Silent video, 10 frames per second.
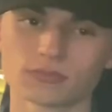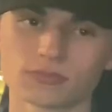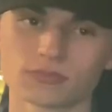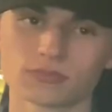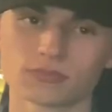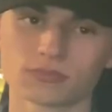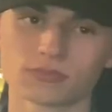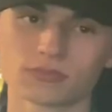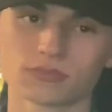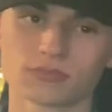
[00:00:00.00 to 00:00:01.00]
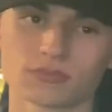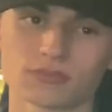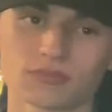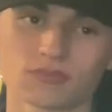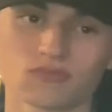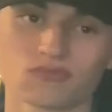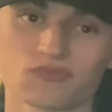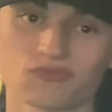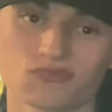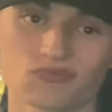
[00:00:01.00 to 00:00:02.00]

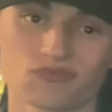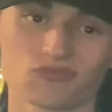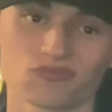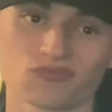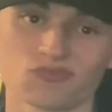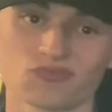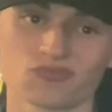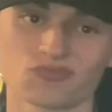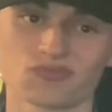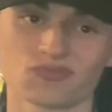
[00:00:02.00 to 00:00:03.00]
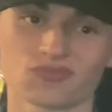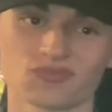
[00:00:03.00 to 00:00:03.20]
The person shown says nothing.